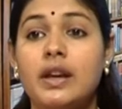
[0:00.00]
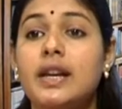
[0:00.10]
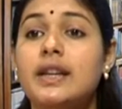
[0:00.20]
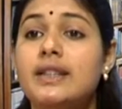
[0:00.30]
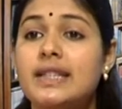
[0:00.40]

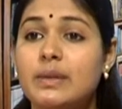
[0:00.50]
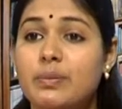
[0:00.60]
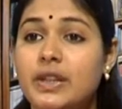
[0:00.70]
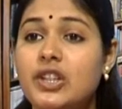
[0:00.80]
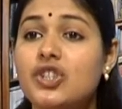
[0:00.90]
His
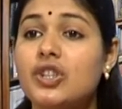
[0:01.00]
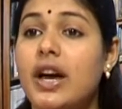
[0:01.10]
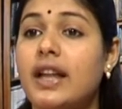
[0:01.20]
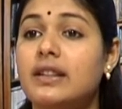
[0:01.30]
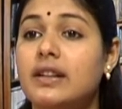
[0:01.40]
speech
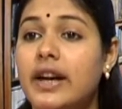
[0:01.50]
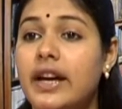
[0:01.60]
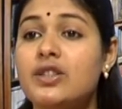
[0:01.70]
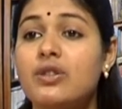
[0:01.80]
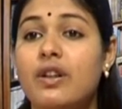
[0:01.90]
at the
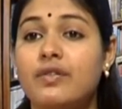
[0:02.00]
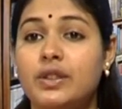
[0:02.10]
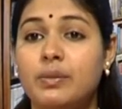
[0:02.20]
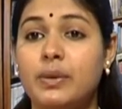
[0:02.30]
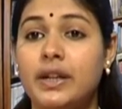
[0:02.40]
end of the
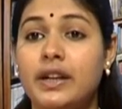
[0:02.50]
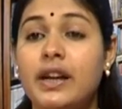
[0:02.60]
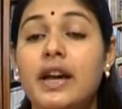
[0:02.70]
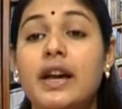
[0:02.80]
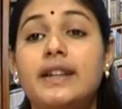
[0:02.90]
play
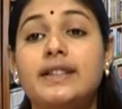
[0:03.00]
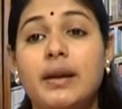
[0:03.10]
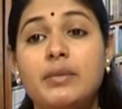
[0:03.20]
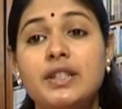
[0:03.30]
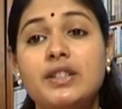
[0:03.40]

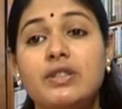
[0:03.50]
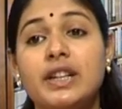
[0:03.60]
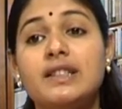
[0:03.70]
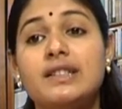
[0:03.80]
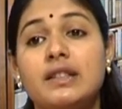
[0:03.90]

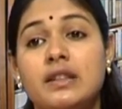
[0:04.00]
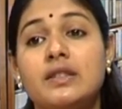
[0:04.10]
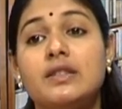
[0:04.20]
demonstrates his